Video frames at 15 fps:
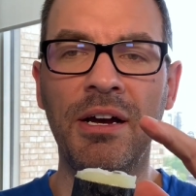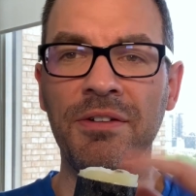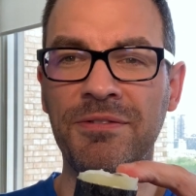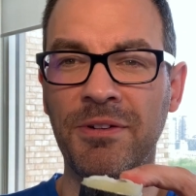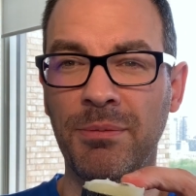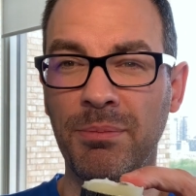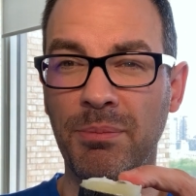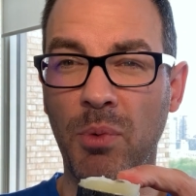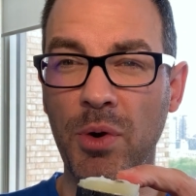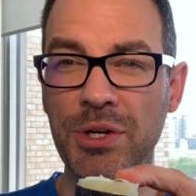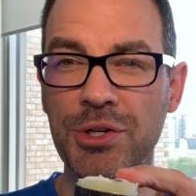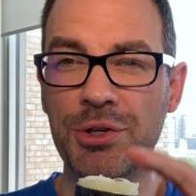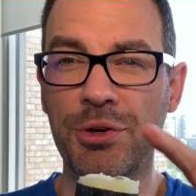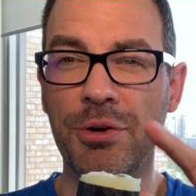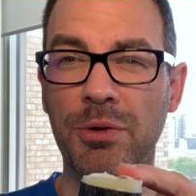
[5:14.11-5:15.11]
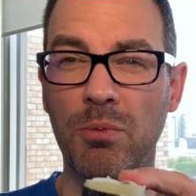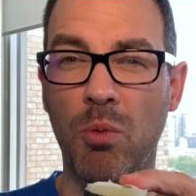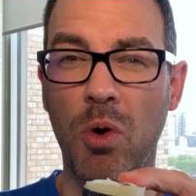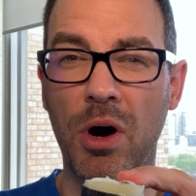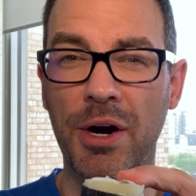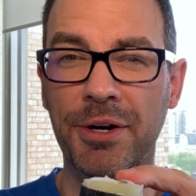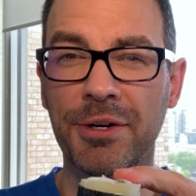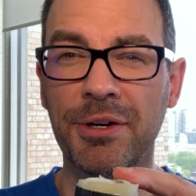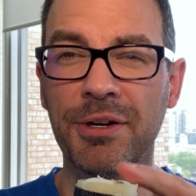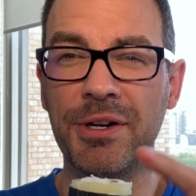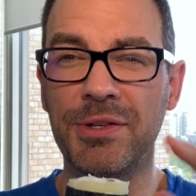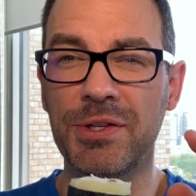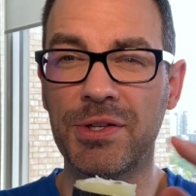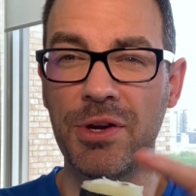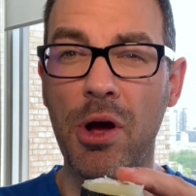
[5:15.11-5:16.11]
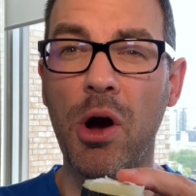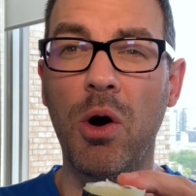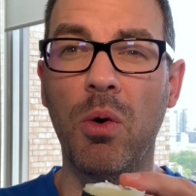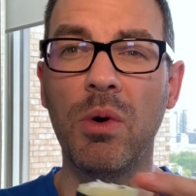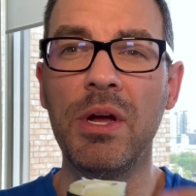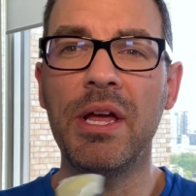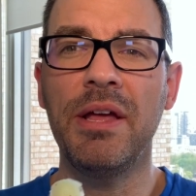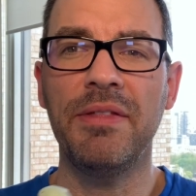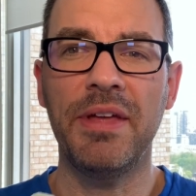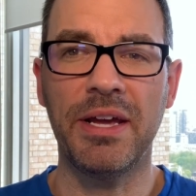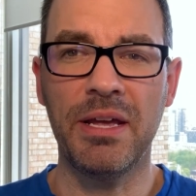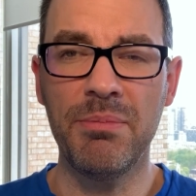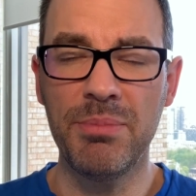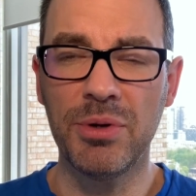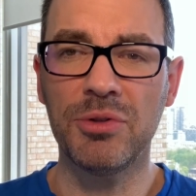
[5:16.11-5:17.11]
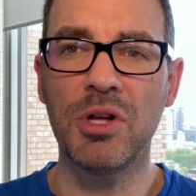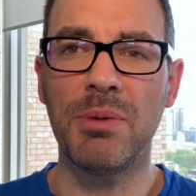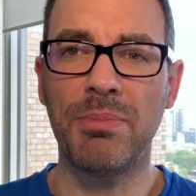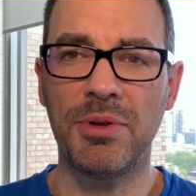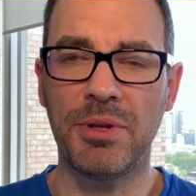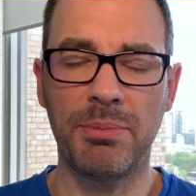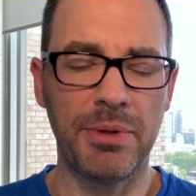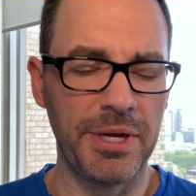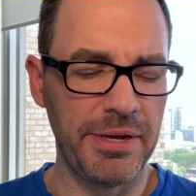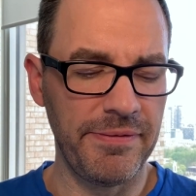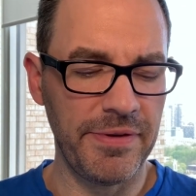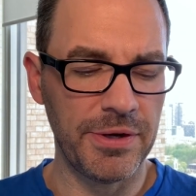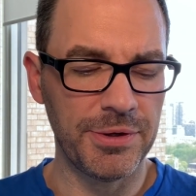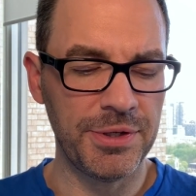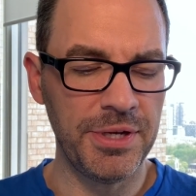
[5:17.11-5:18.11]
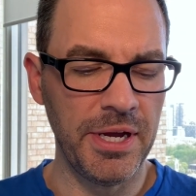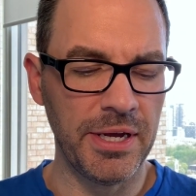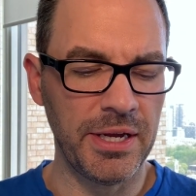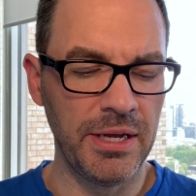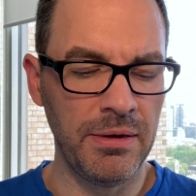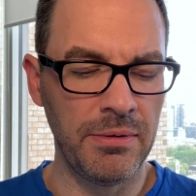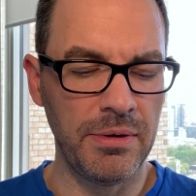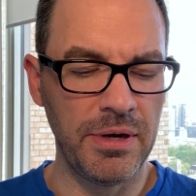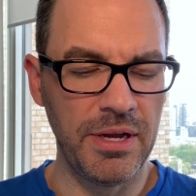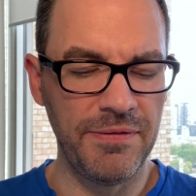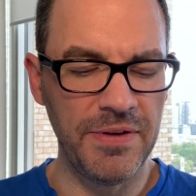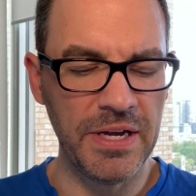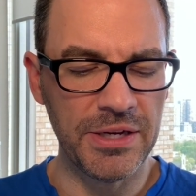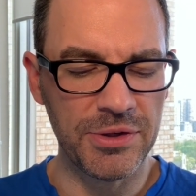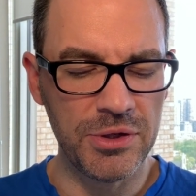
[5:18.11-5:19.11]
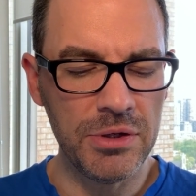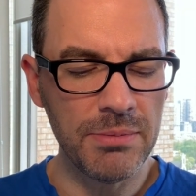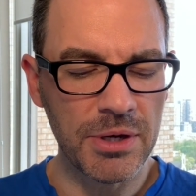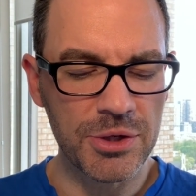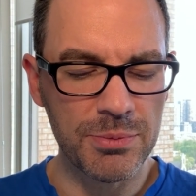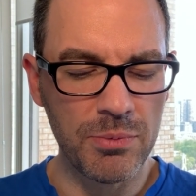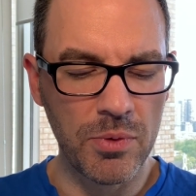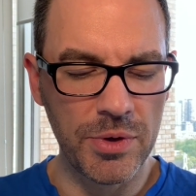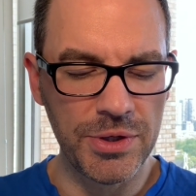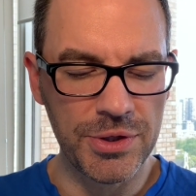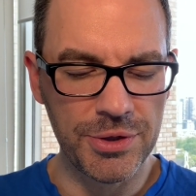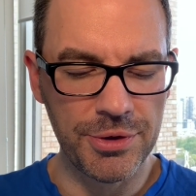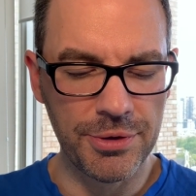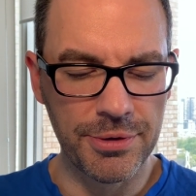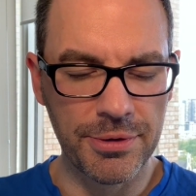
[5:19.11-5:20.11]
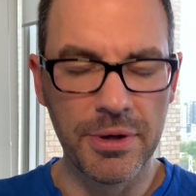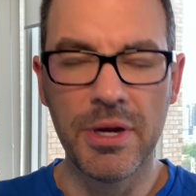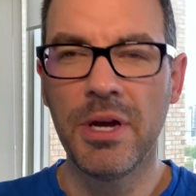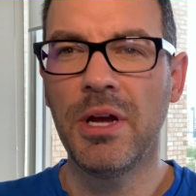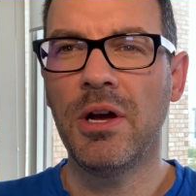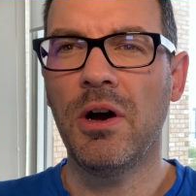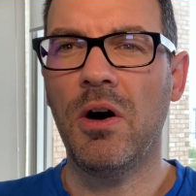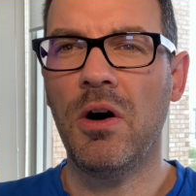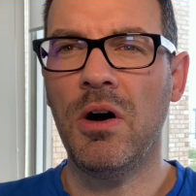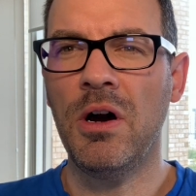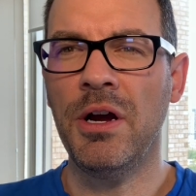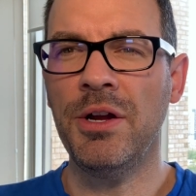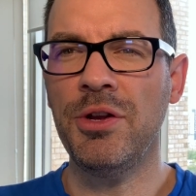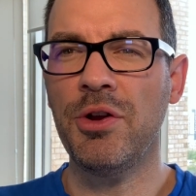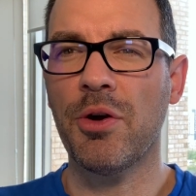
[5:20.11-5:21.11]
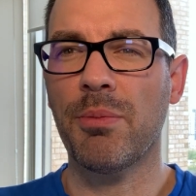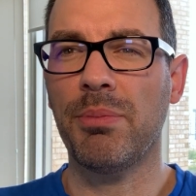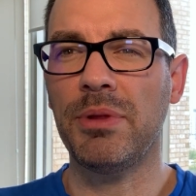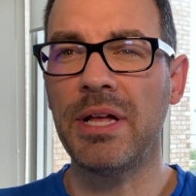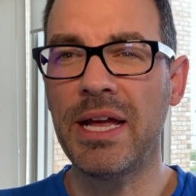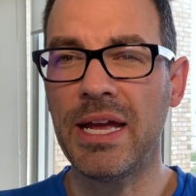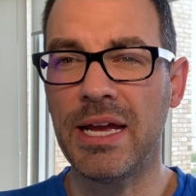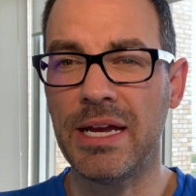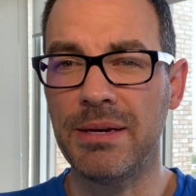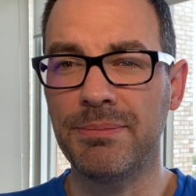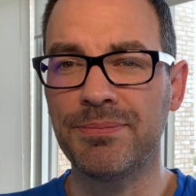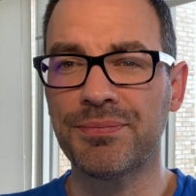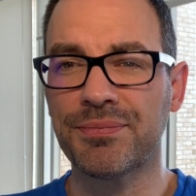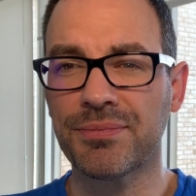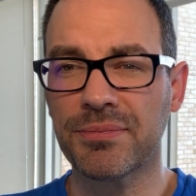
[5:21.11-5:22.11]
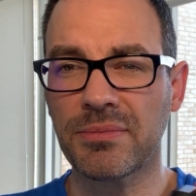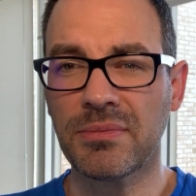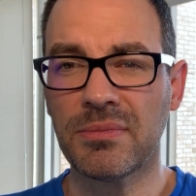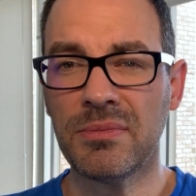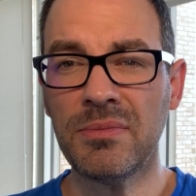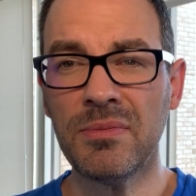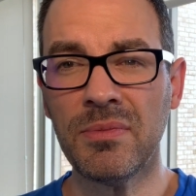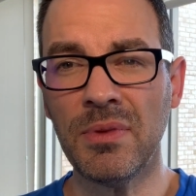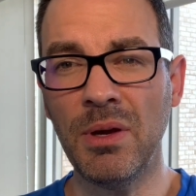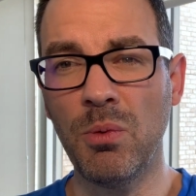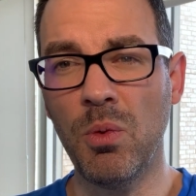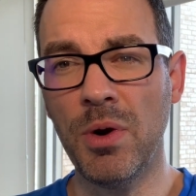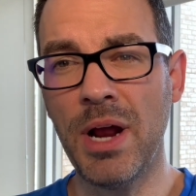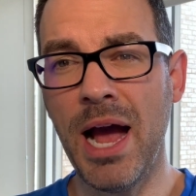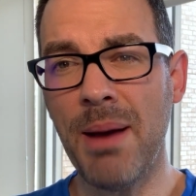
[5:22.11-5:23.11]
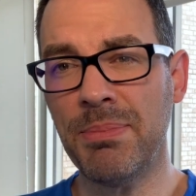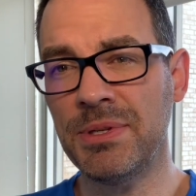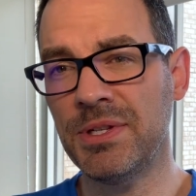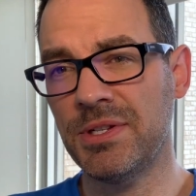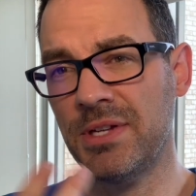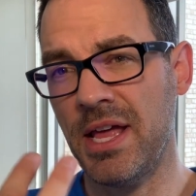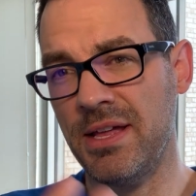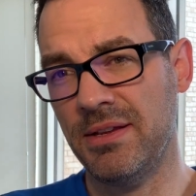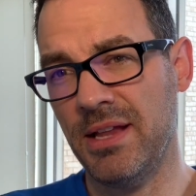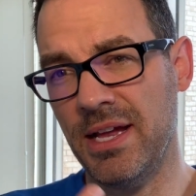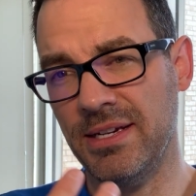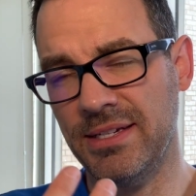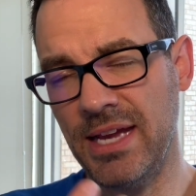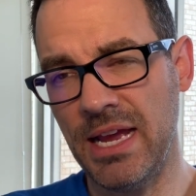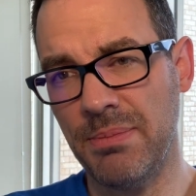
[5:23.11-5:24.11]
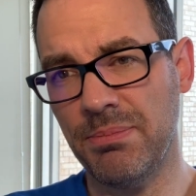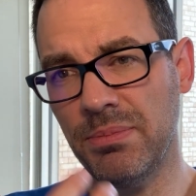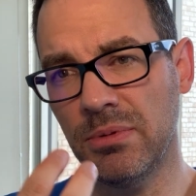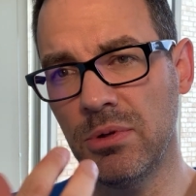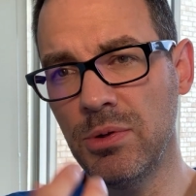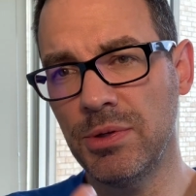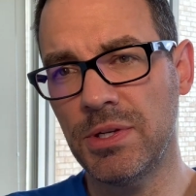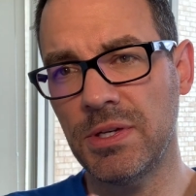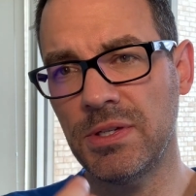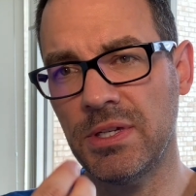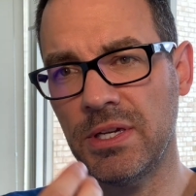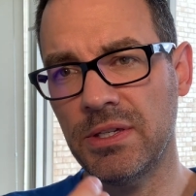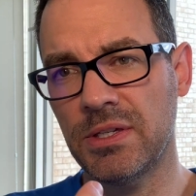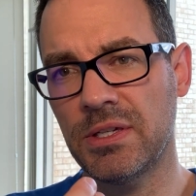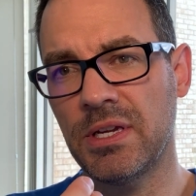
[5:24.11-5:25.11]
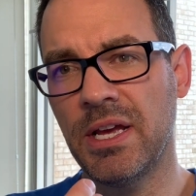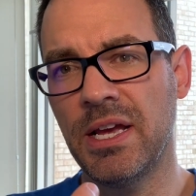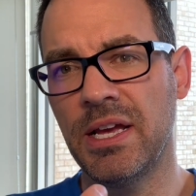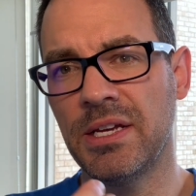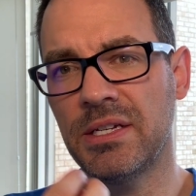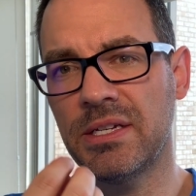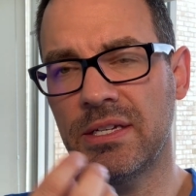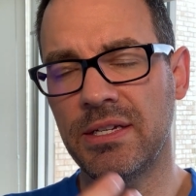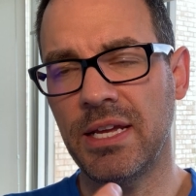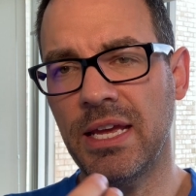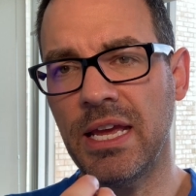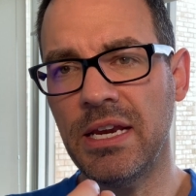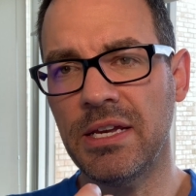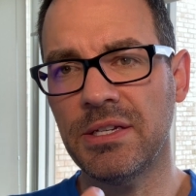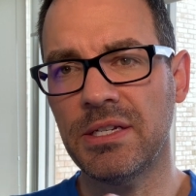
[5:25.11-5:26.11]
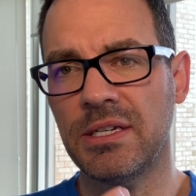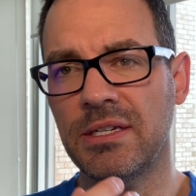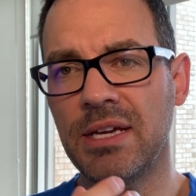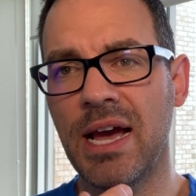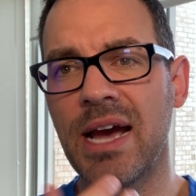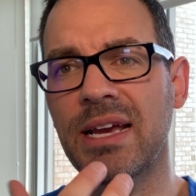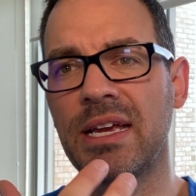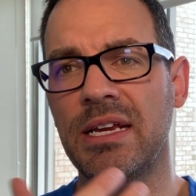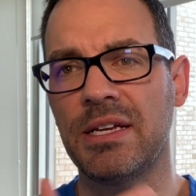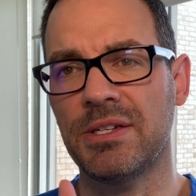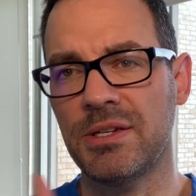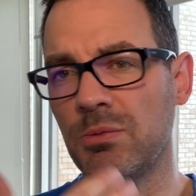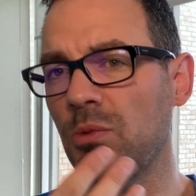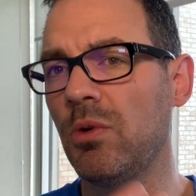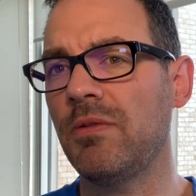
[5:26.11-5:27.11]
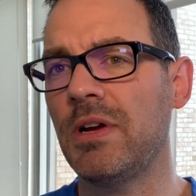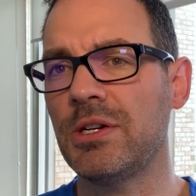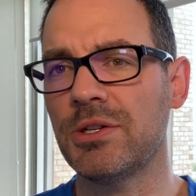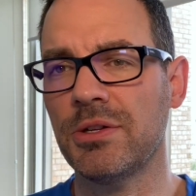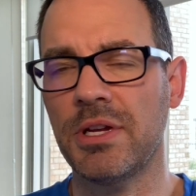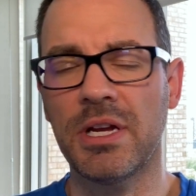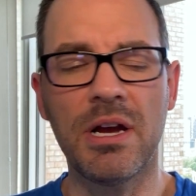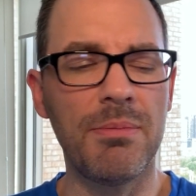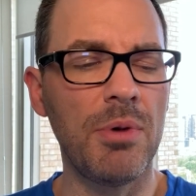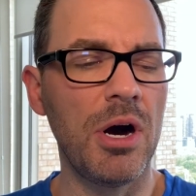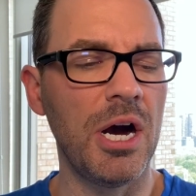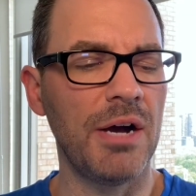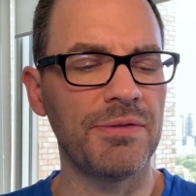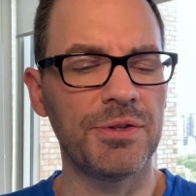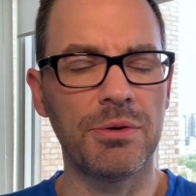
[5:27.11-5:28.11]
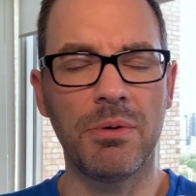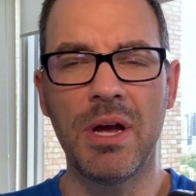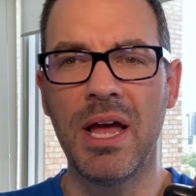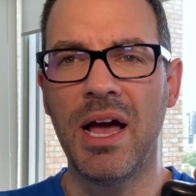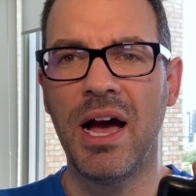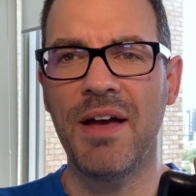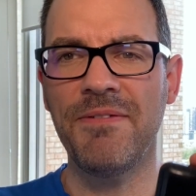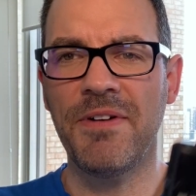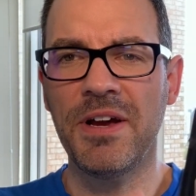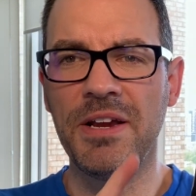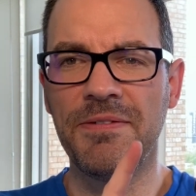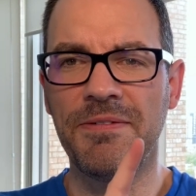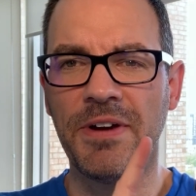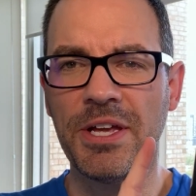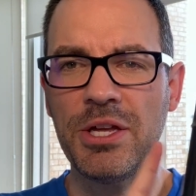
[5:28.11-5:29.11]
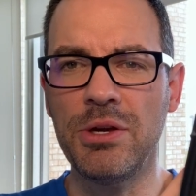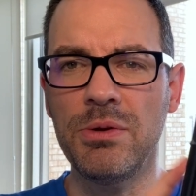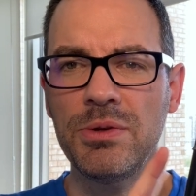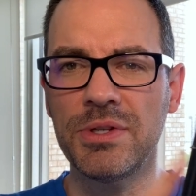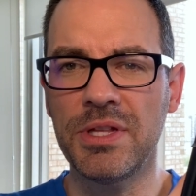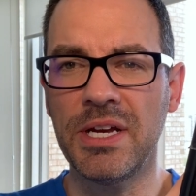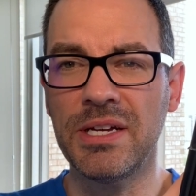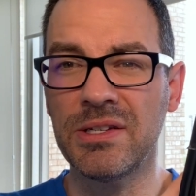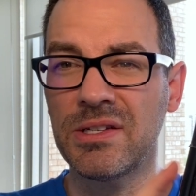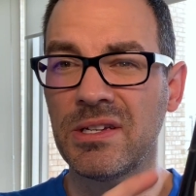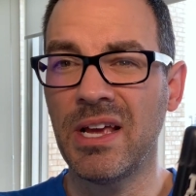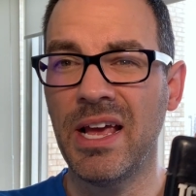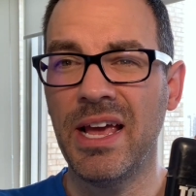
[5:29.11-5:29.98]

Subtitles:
from moisture and water and snow that can build up on the blade of your stick. And if you get too much moisture on your blade, what happens is that tape loses its stickiness and tackiness and will eventually come off. So I find if I use this,